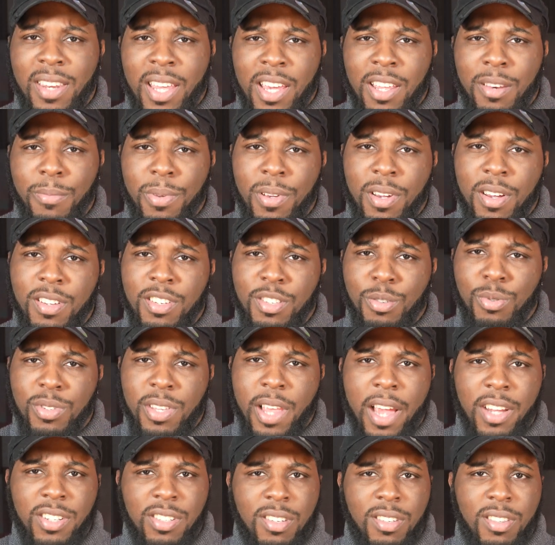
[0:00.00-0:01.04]
date because it was
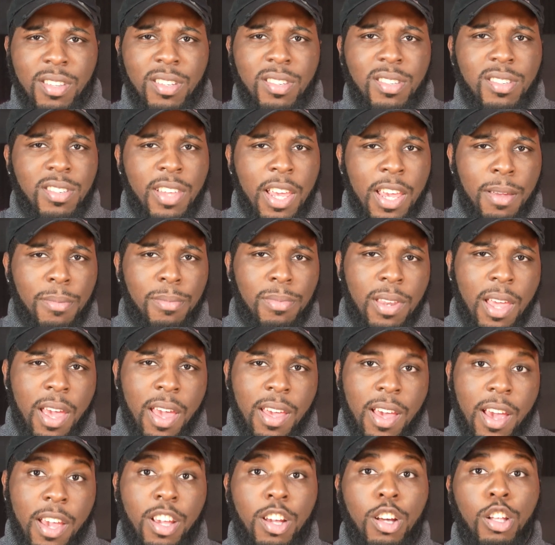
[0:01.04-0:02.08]
actually the same
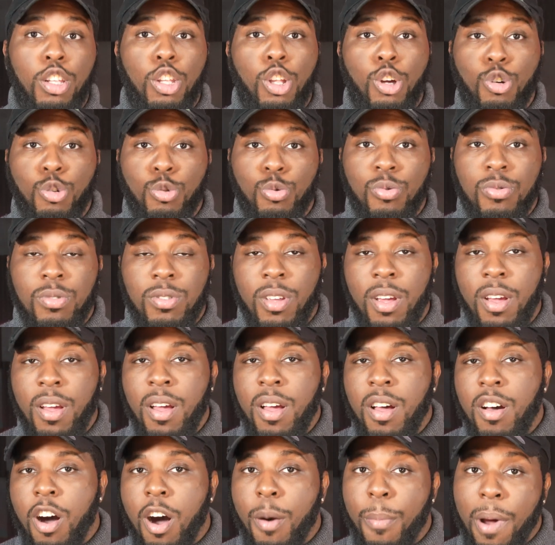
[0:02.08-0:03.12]
day I closed
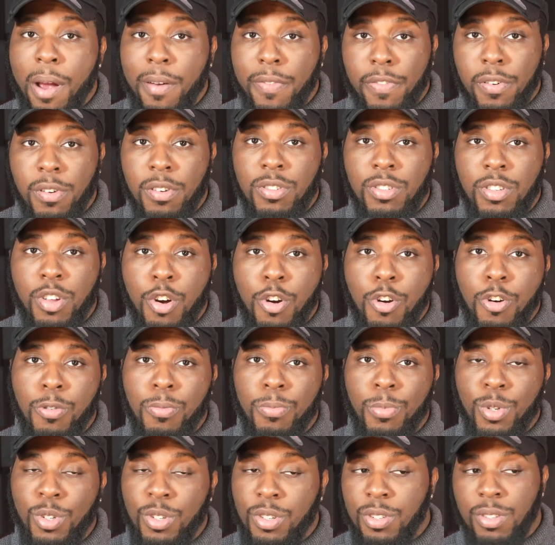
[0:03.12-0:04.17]
on my first
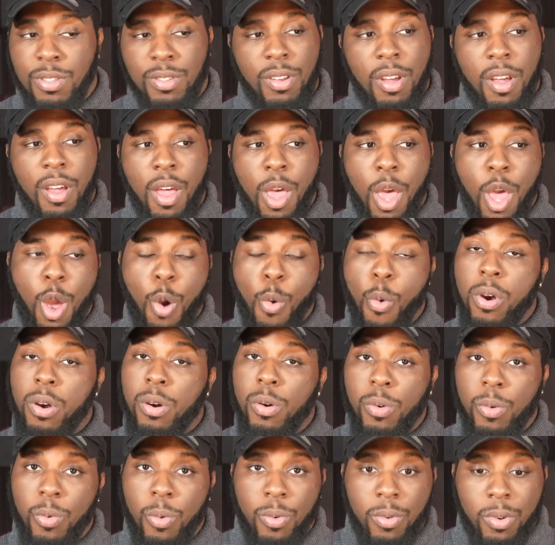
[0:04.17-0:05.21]
home, which is where
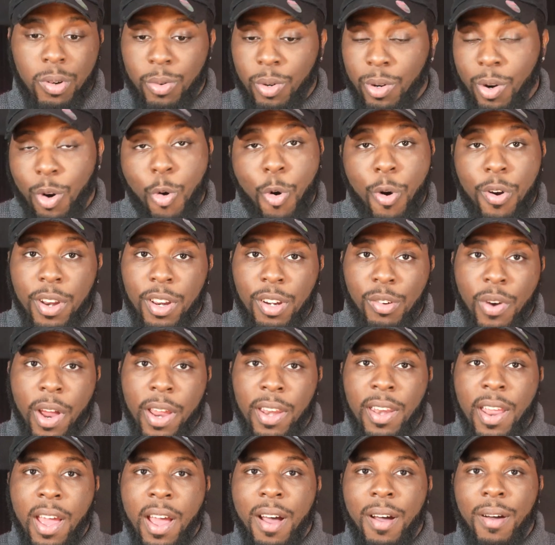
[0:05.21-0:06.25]
we're recording
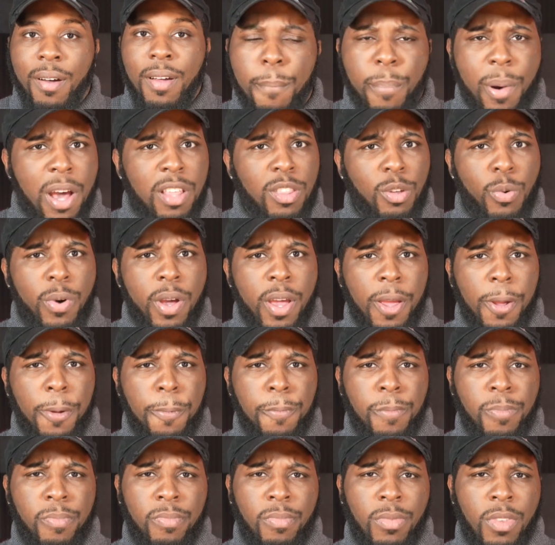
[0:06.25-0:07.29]
right now. By the way,
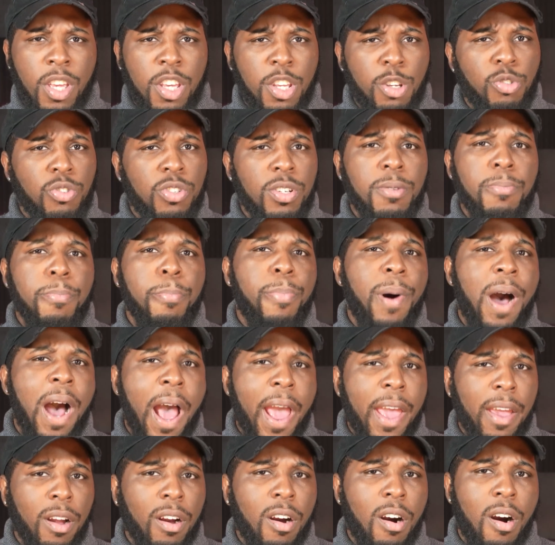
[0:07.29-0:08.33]
you shouldn't
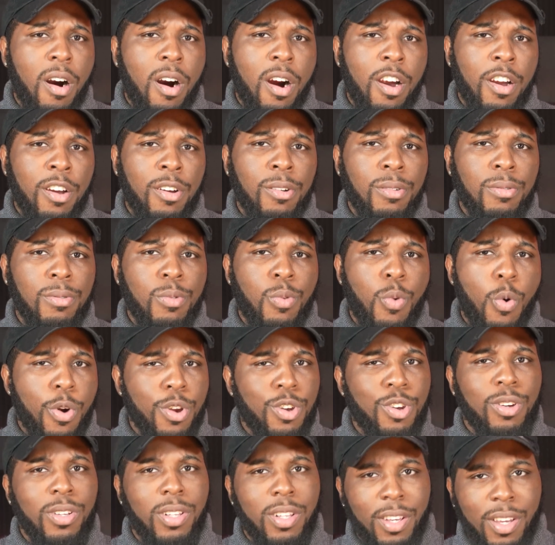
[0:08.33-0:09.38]
buy a car when
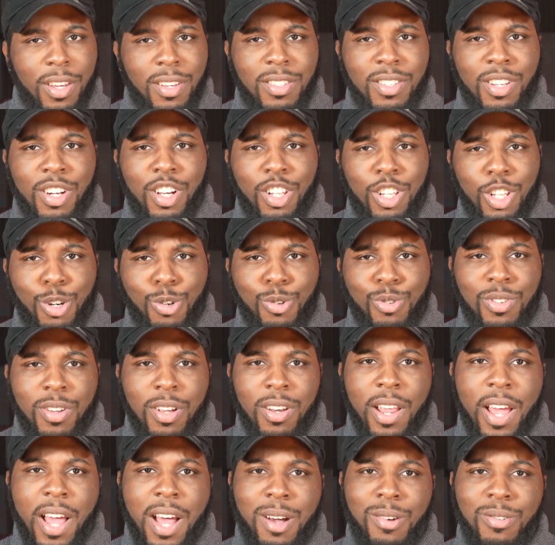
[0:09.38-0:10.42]
you're looking to close on
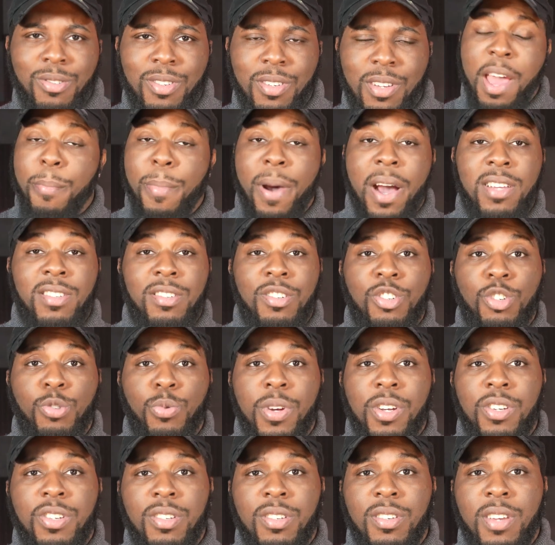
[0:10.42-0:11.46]
a house. In my
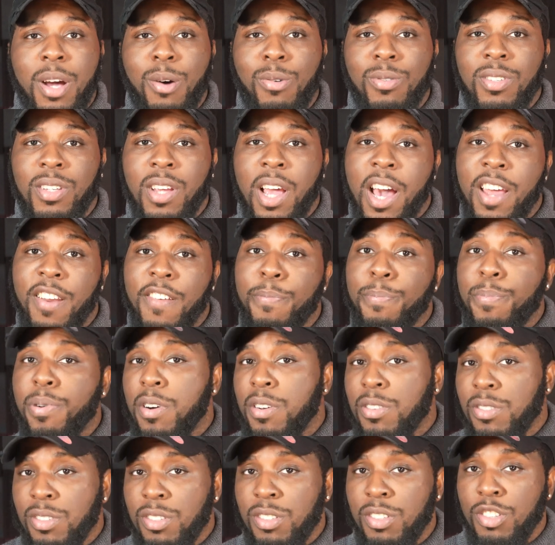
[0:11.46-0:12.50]
situation, I was kind of
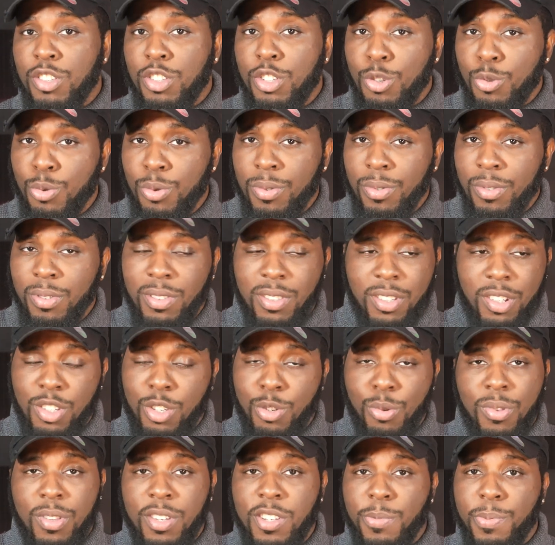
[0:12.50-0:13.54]
pushed to do
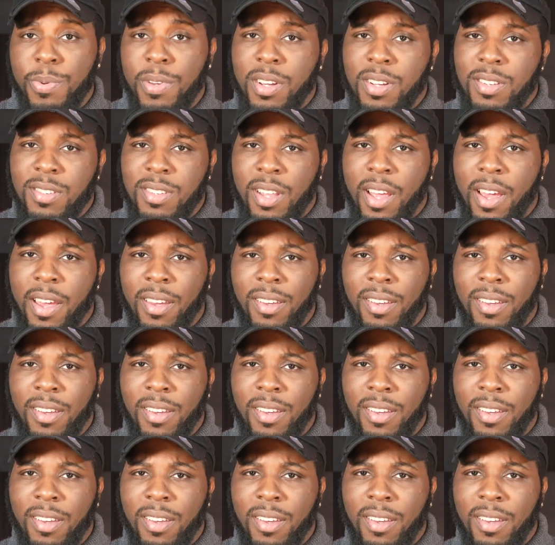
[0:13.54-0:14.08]
this because,